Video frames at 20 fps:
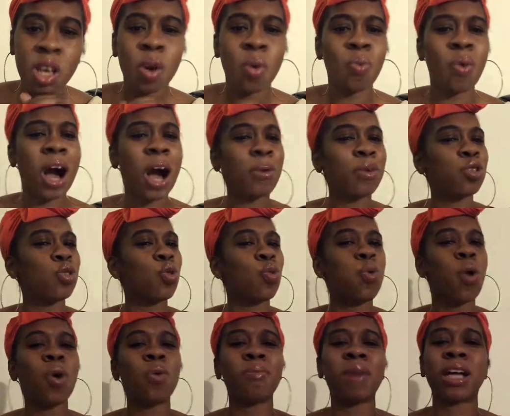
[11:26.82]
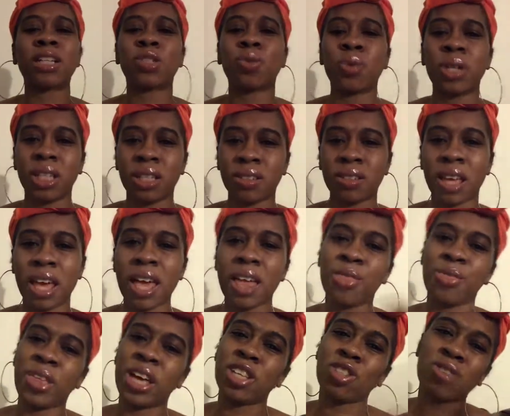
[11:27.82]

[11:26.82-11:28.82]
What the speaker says: Why would you quote my tweet and then